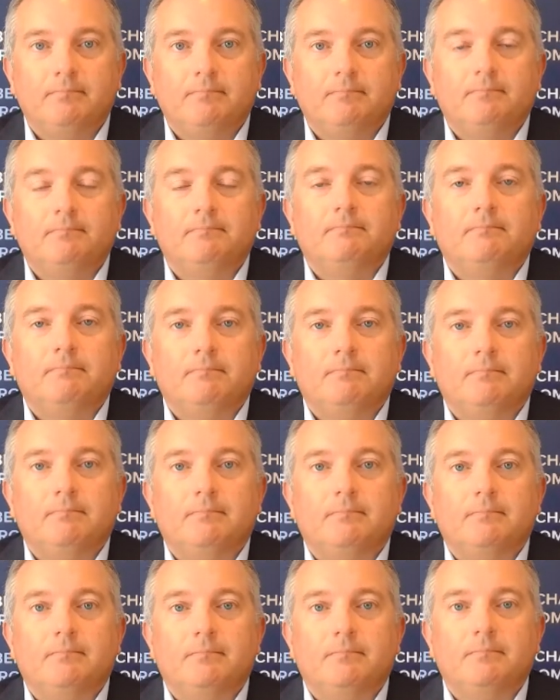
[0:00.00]

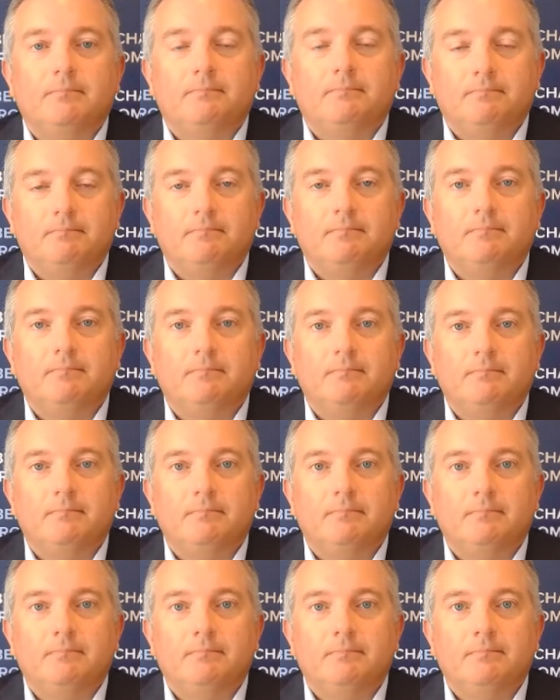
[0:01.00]

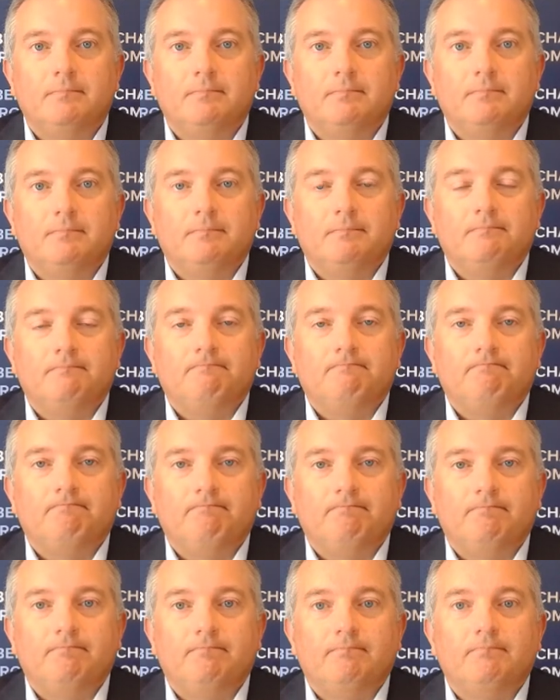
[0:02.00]

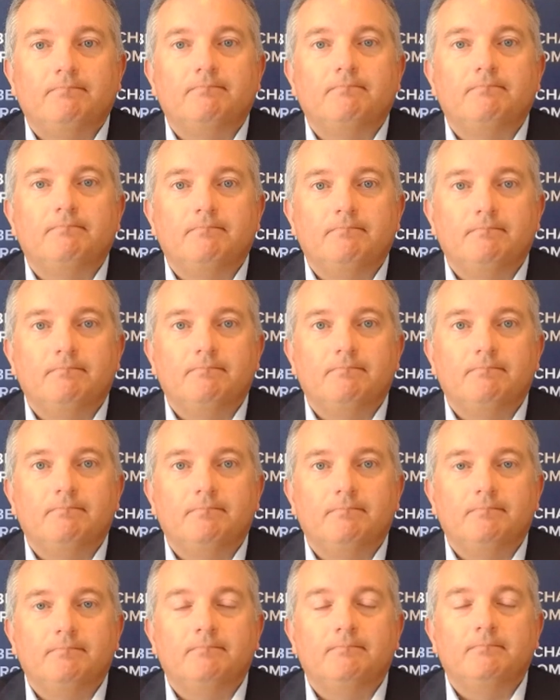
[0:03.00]

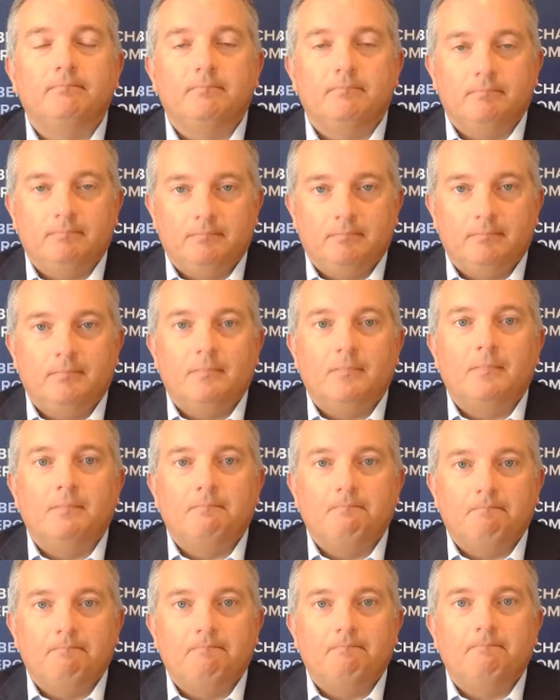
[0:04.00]

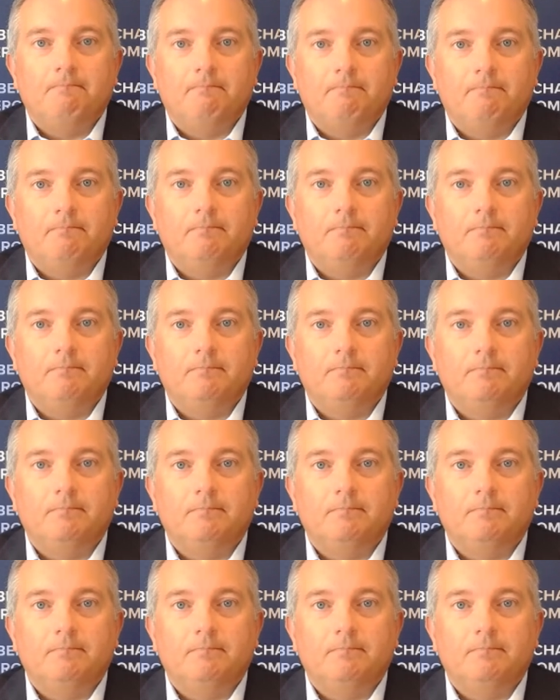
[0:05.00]
(silent)